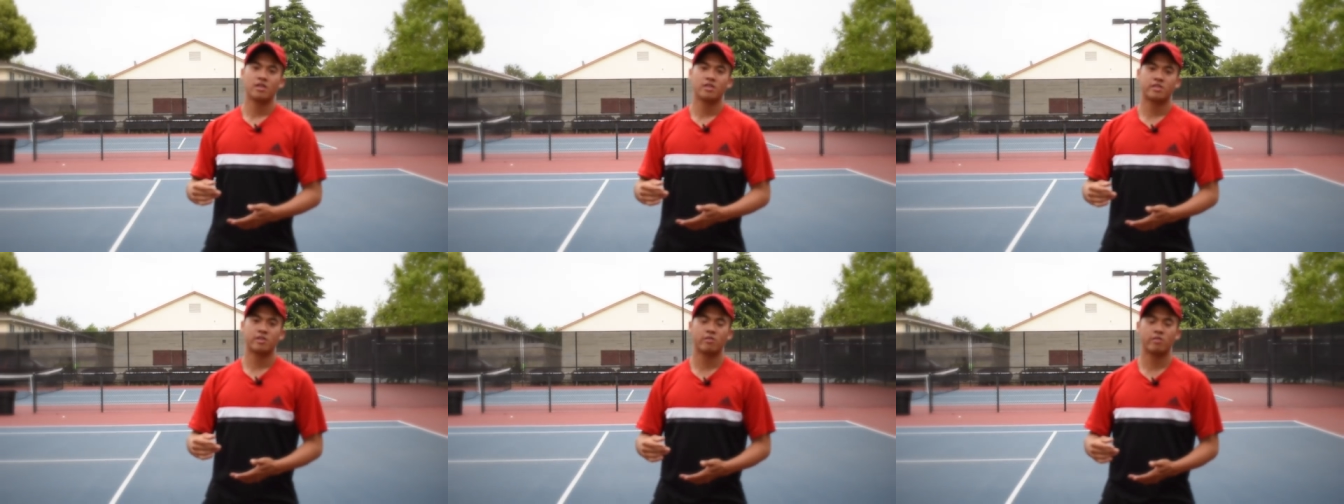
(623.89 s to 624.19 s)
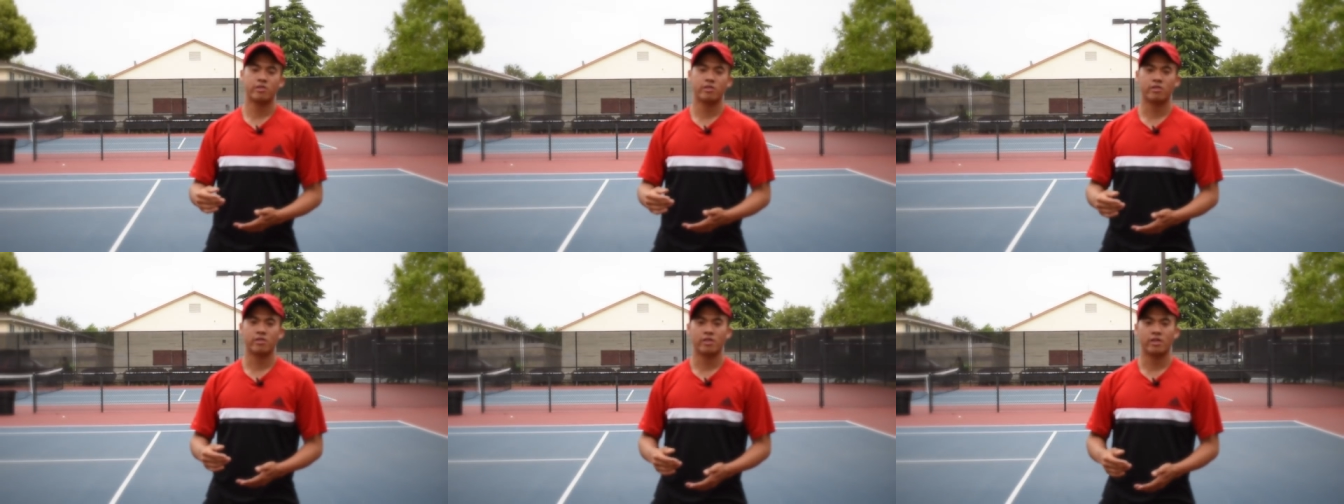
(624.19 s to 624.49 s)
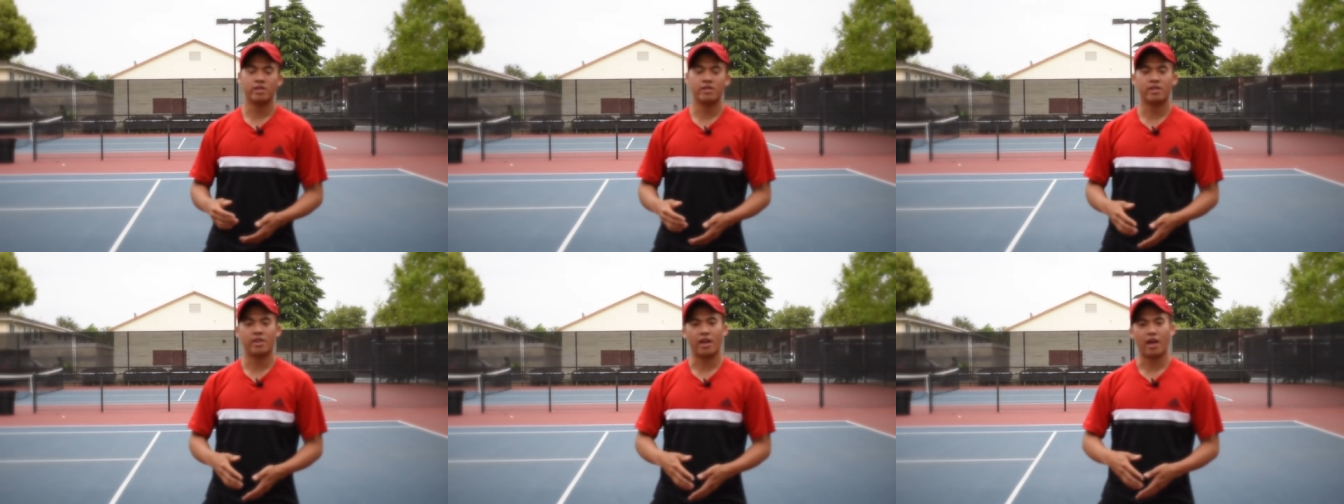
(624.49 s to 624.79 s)
So you're
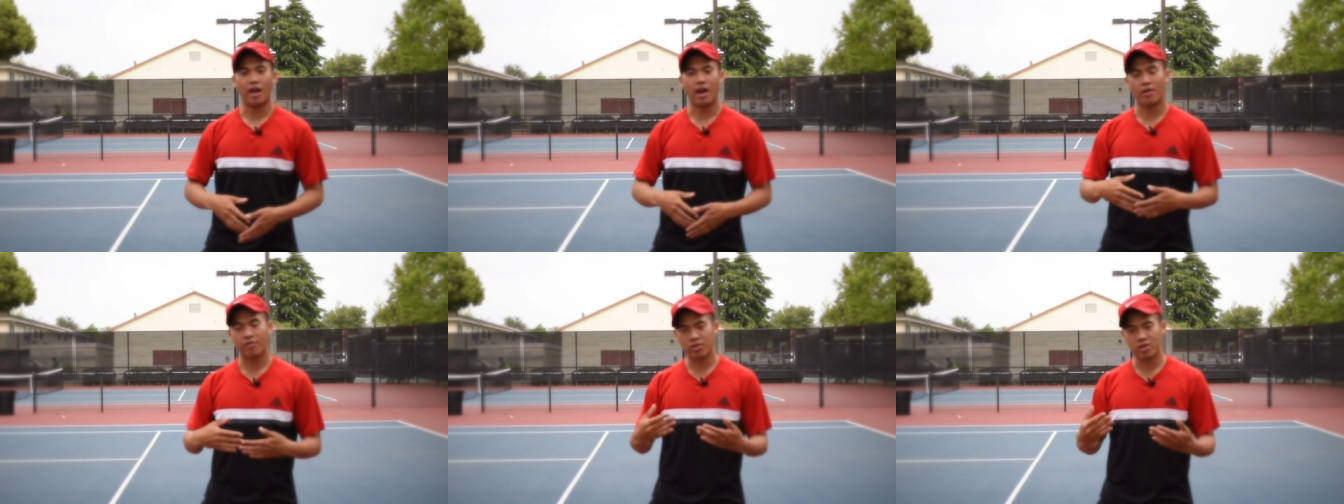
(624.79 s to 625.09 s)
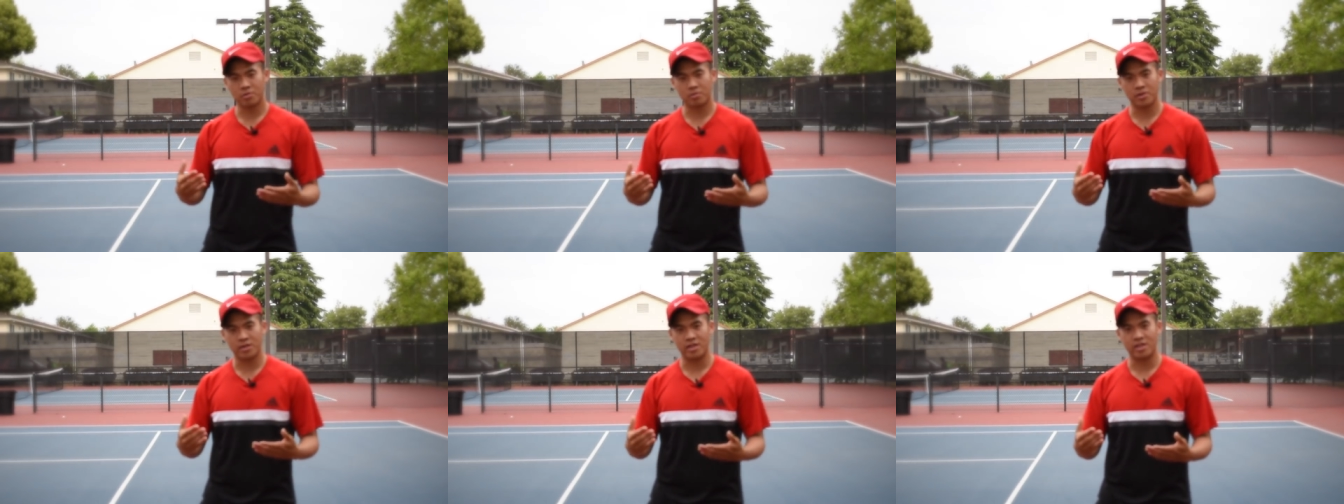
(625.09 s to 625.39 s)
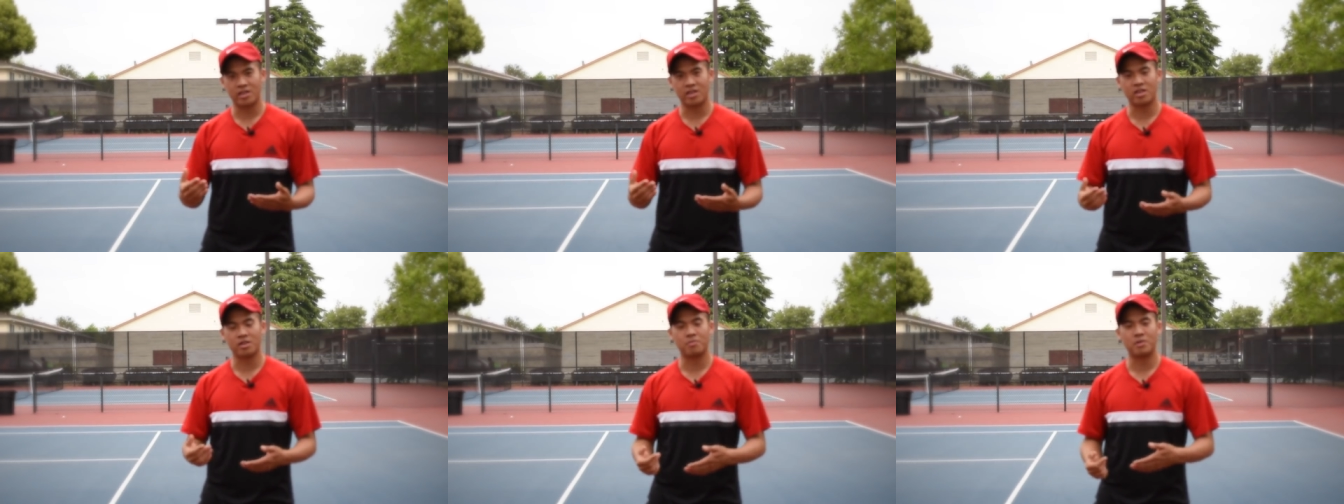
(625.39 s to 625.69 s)

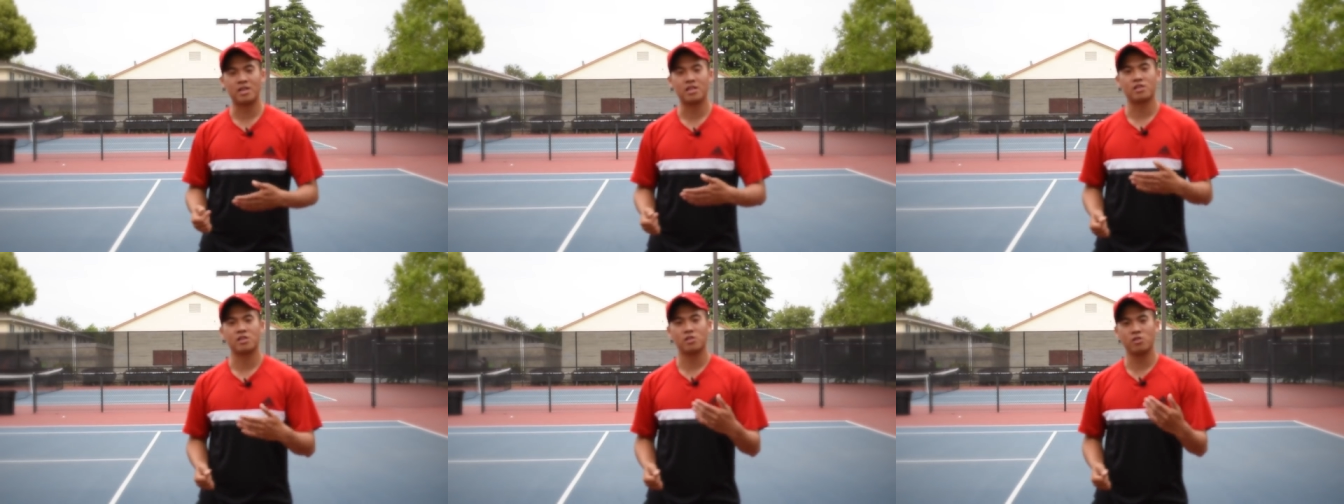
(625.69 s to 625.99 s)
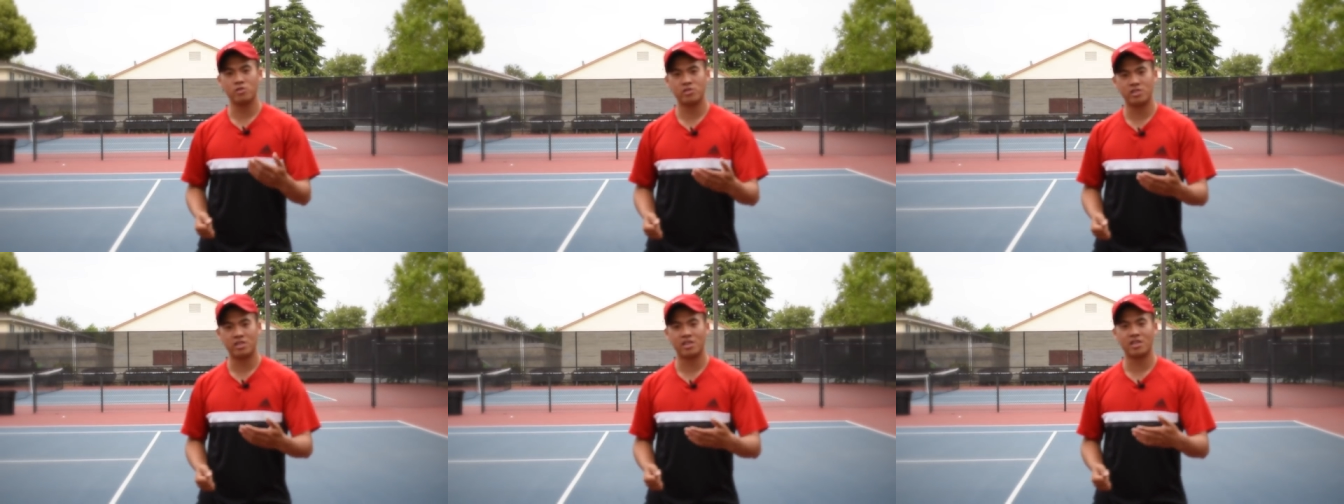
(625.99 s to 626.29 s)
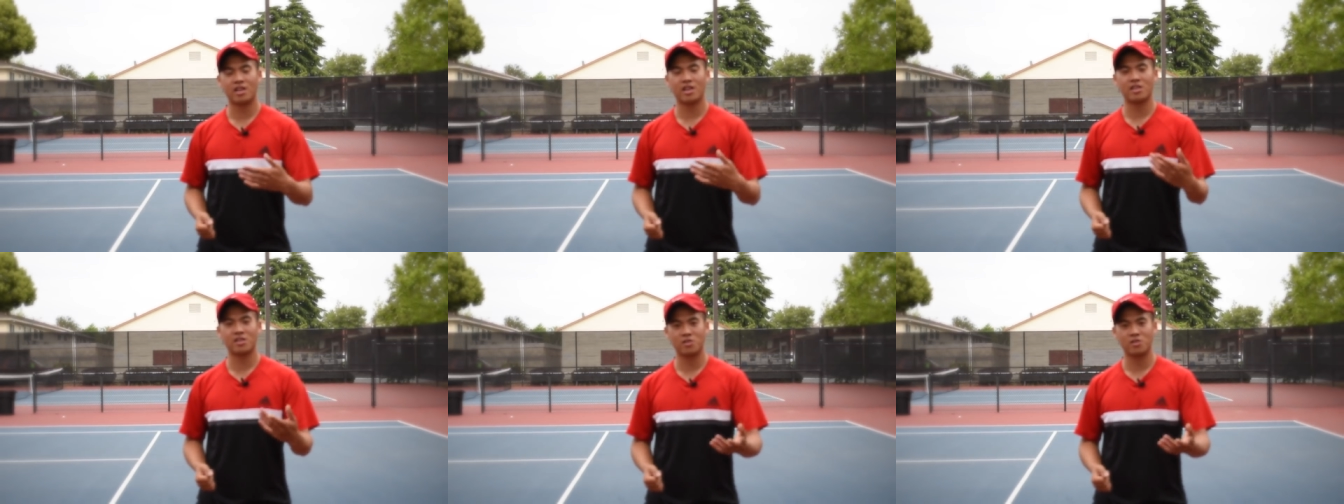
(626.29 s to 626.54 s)
inevitably going to be losing